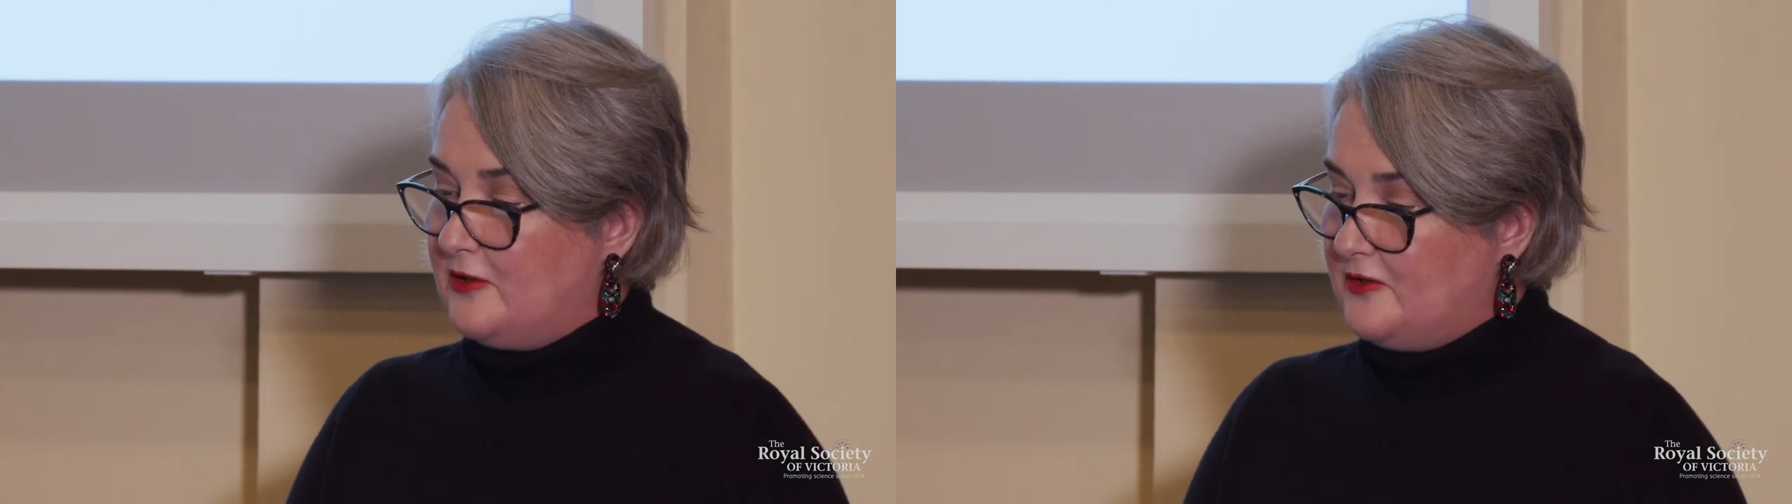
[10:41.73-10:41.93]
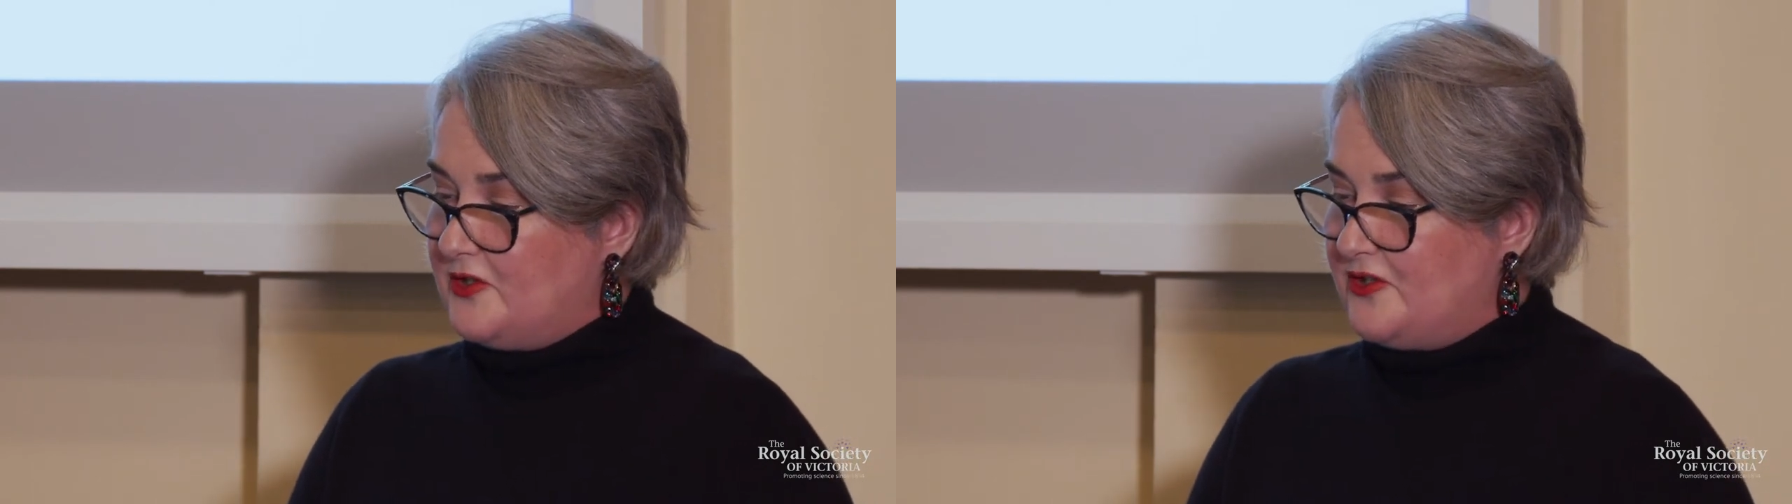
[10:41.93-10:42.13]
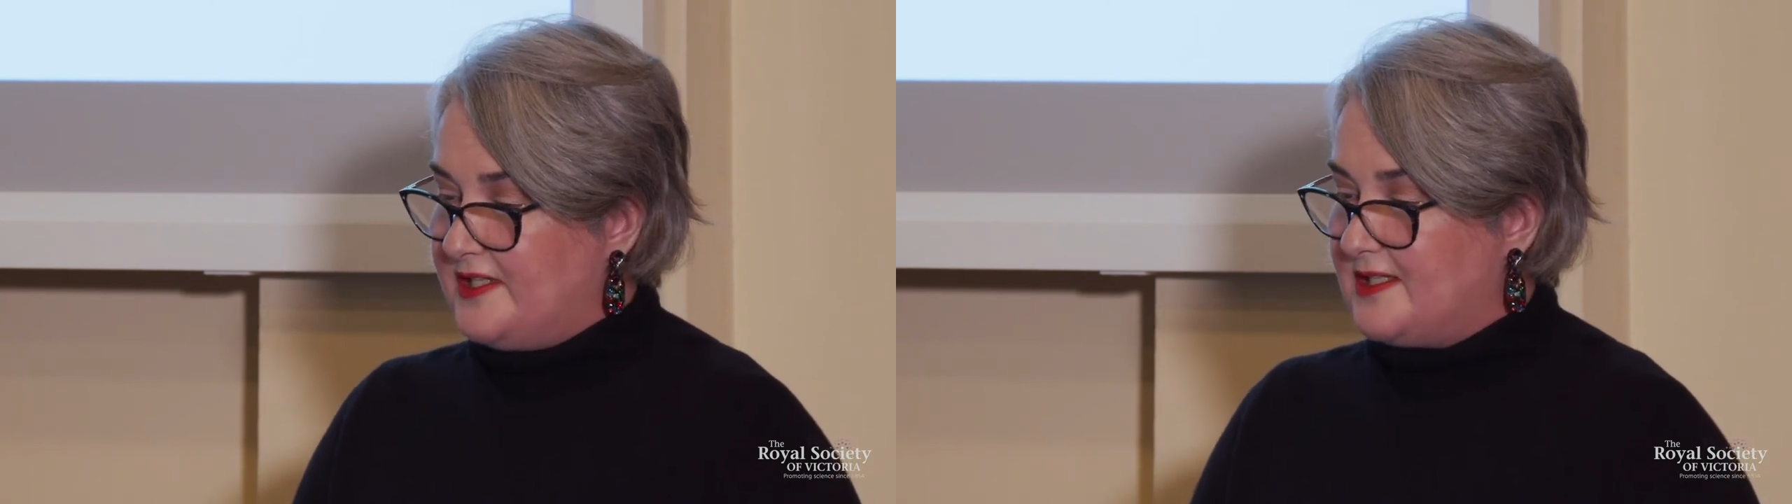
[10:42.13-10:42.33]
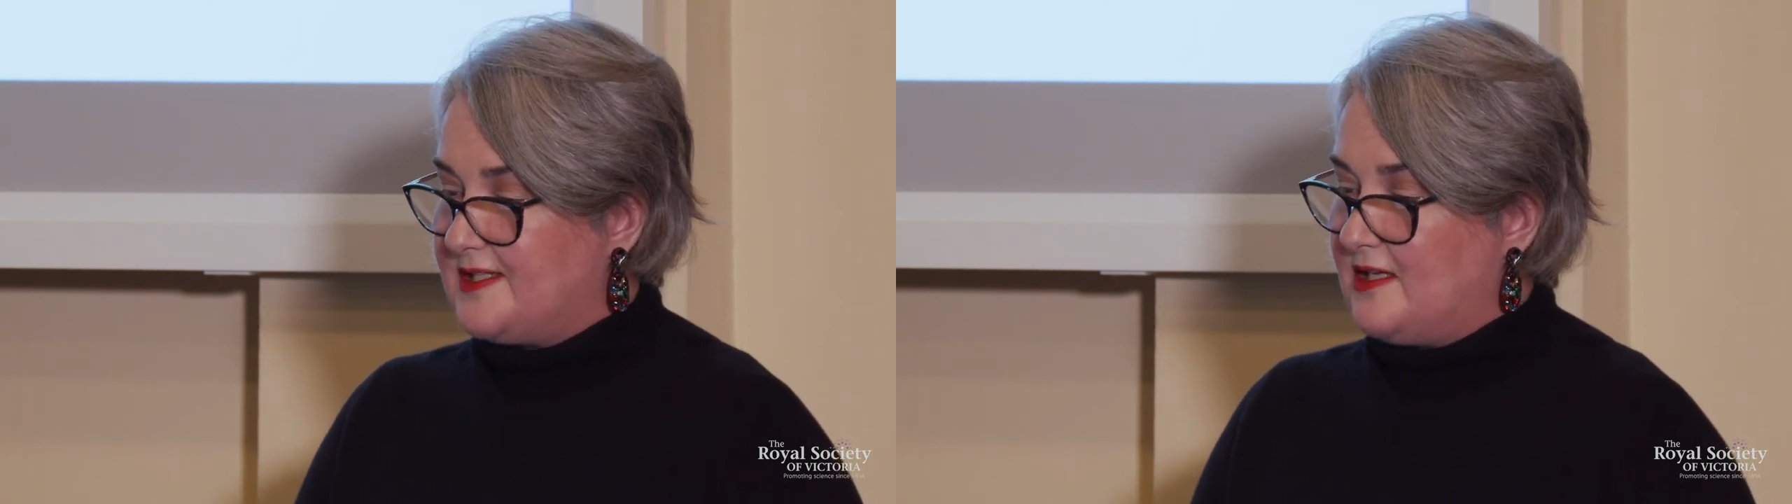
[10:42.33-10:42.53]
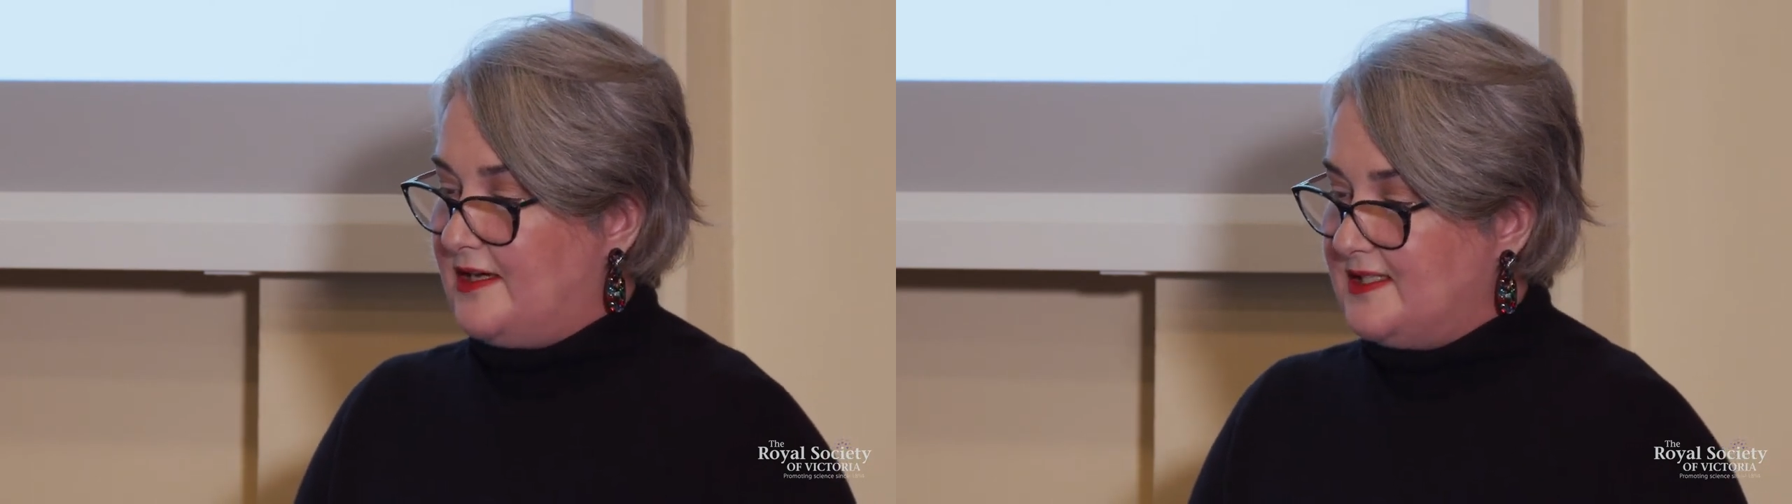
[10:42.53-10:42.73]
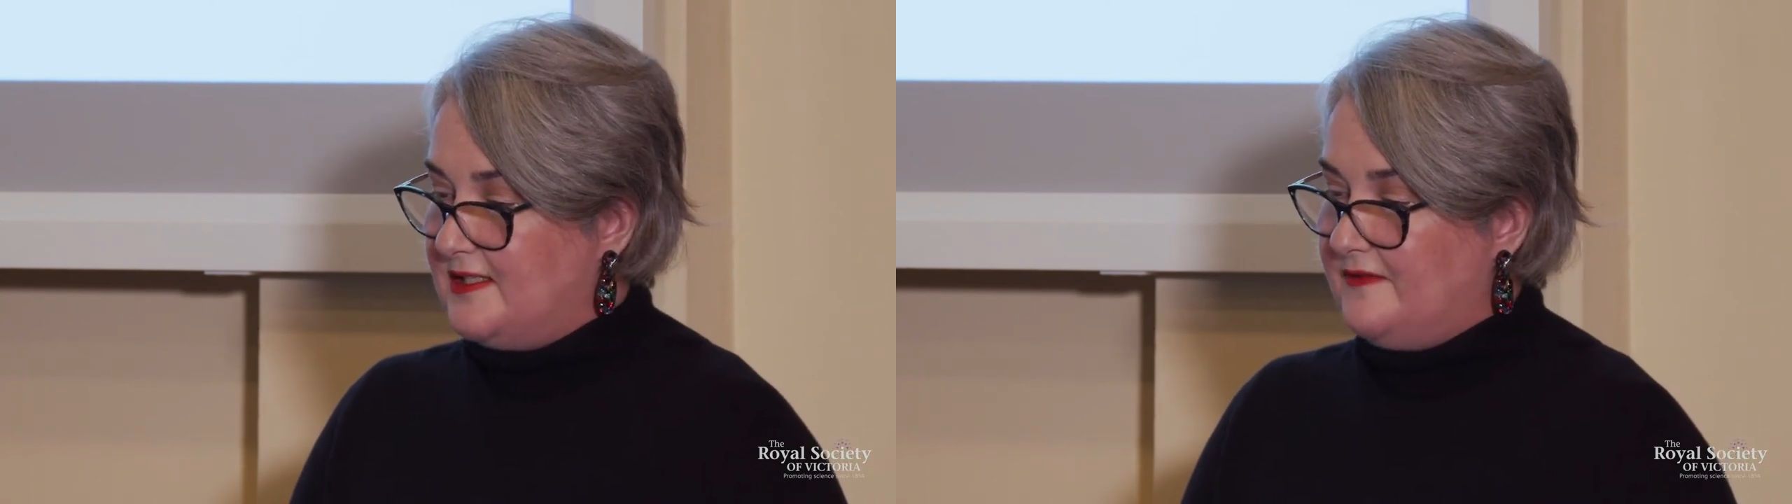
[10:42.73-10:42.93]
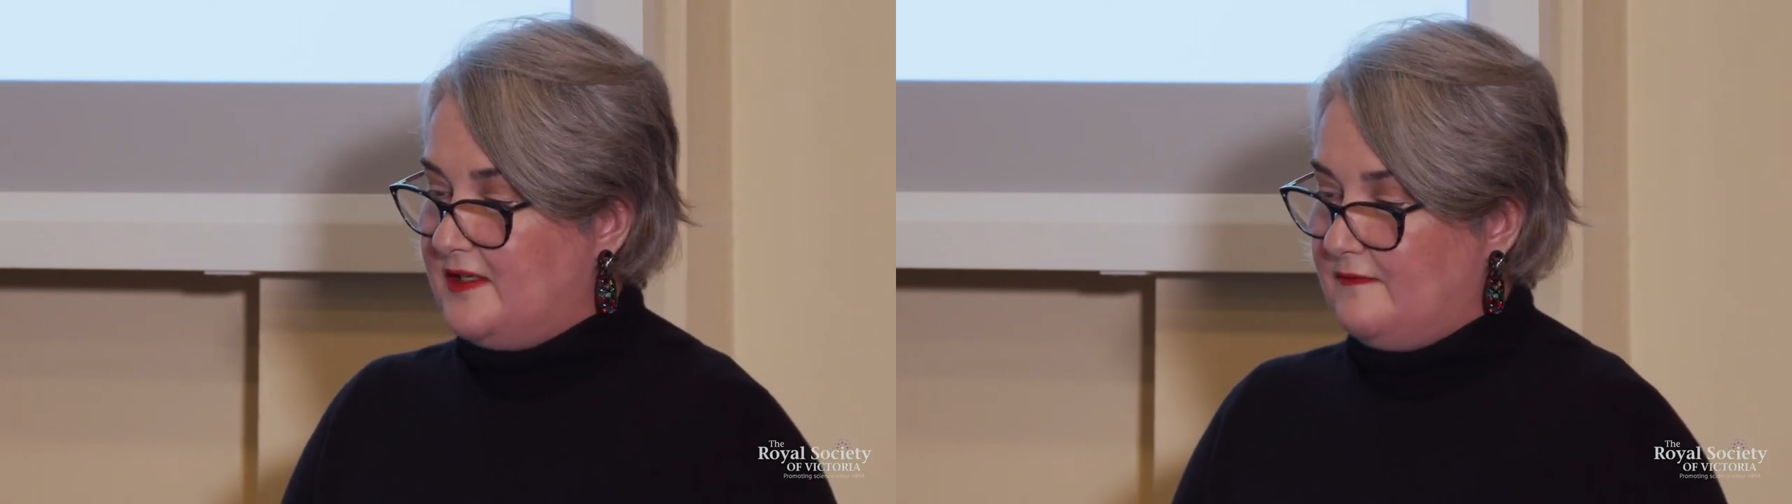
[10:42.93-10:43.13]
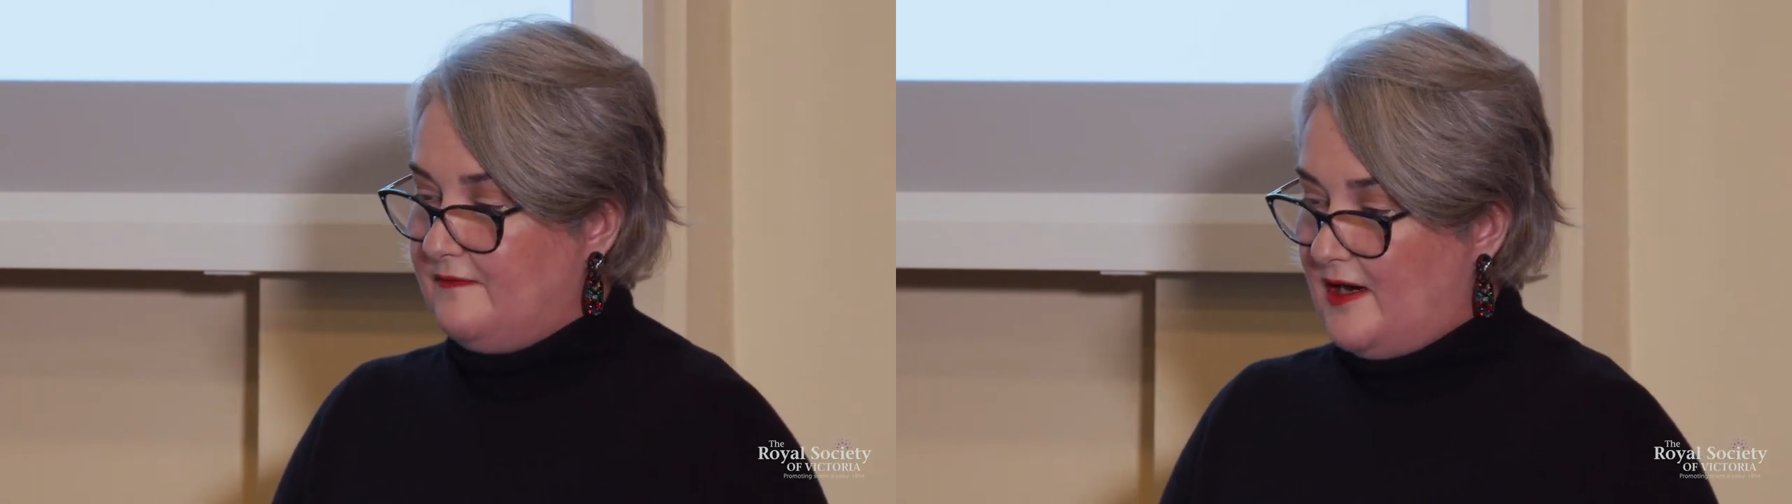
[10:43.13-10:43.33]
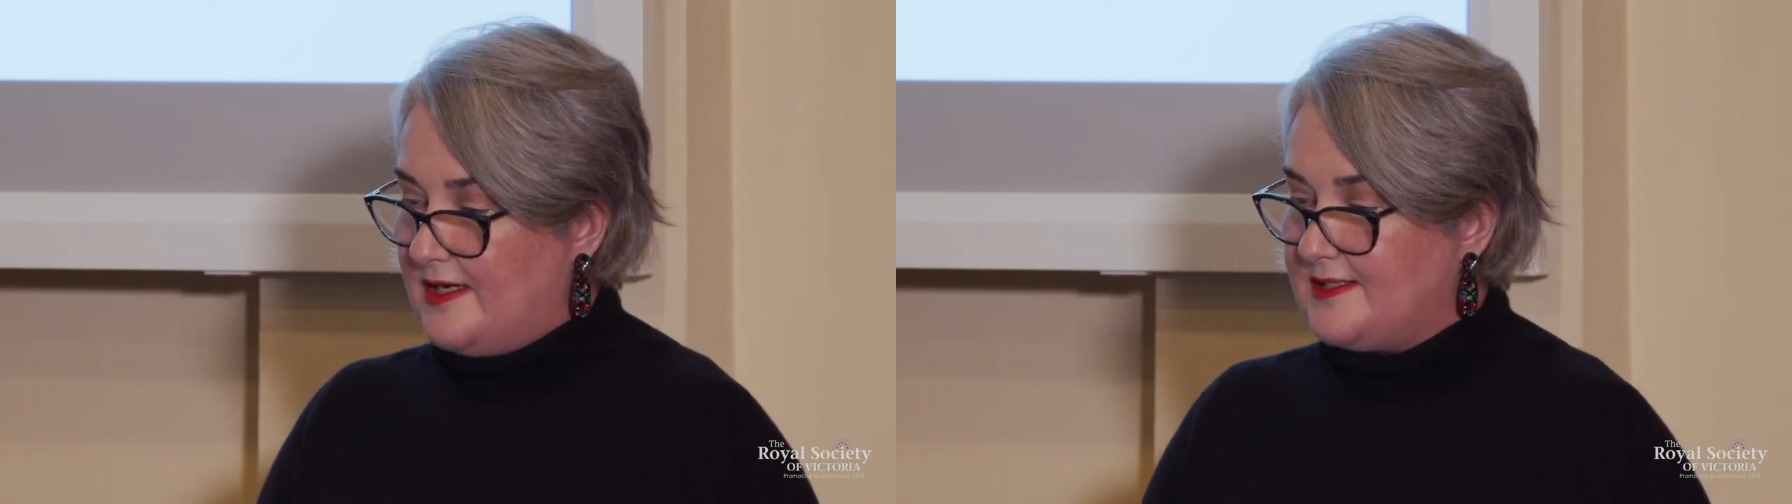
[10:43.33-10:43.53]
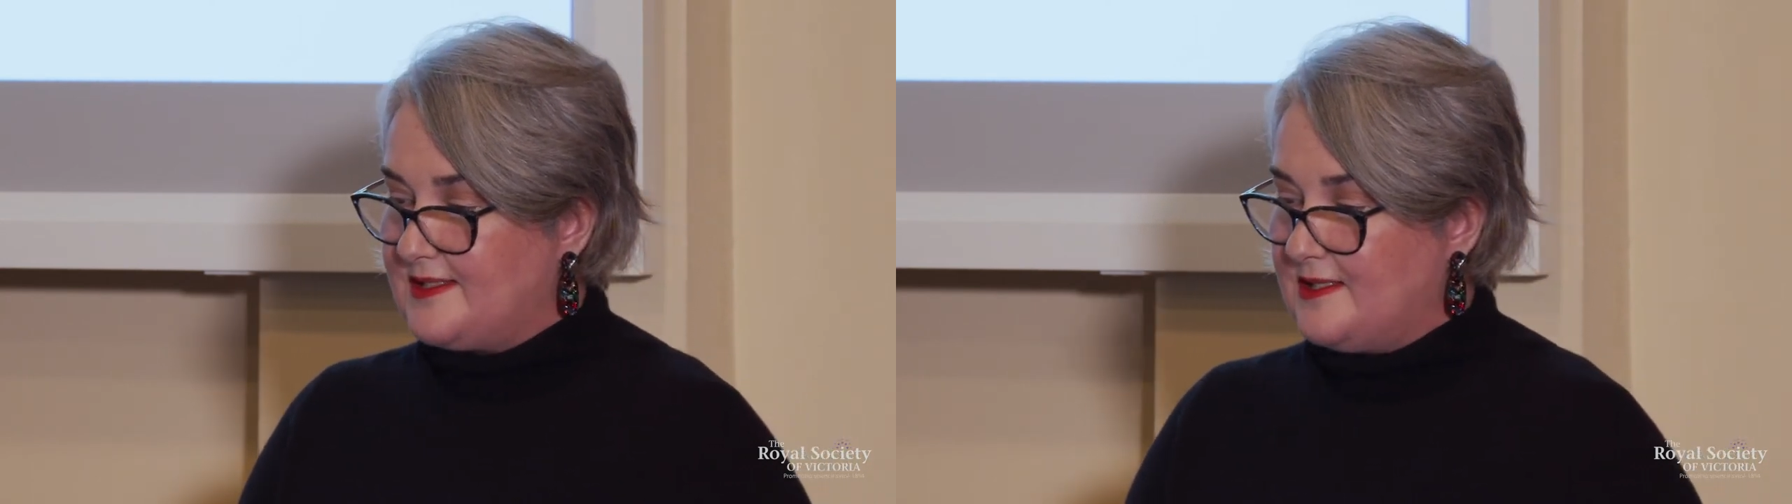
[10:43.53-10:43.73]
contradicts scientific
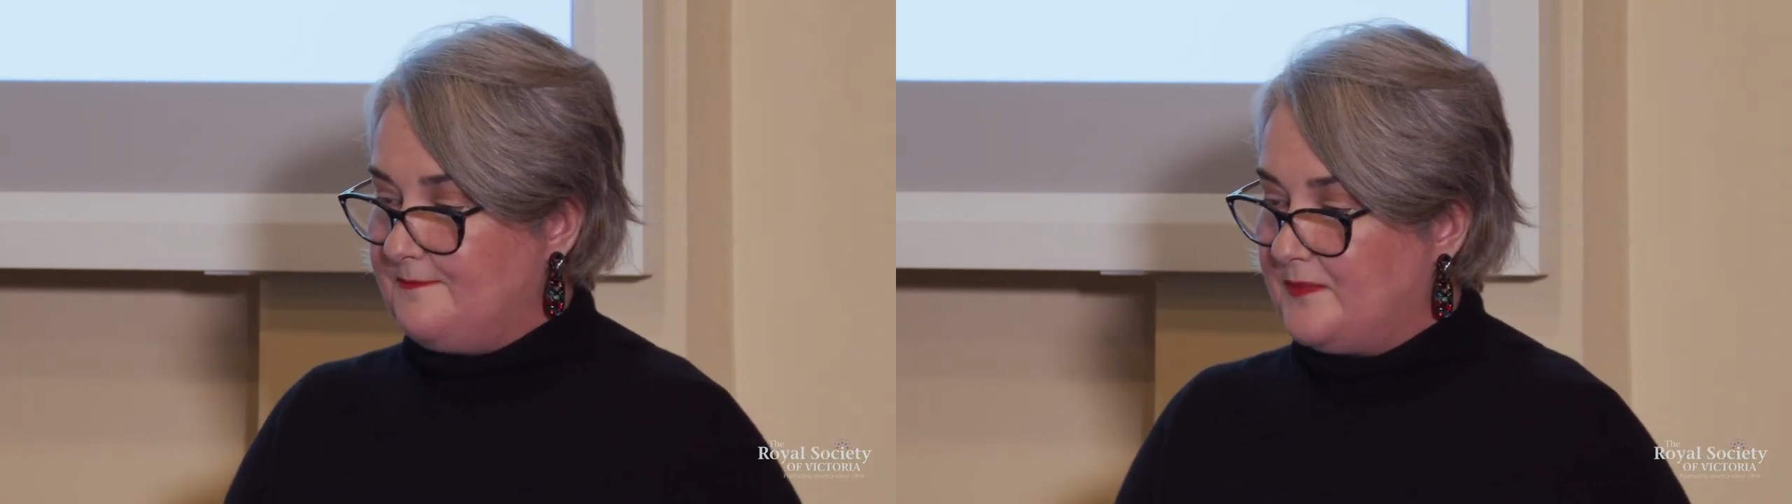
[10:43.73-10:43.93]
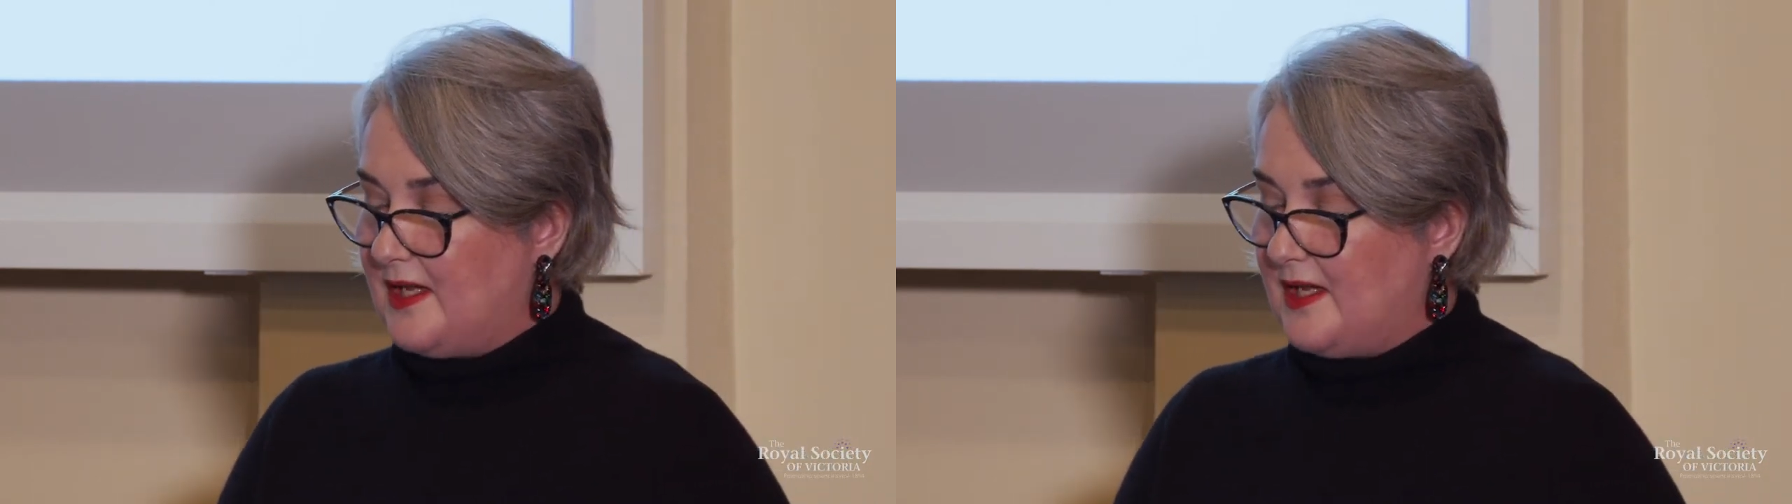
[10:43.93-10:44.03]
advice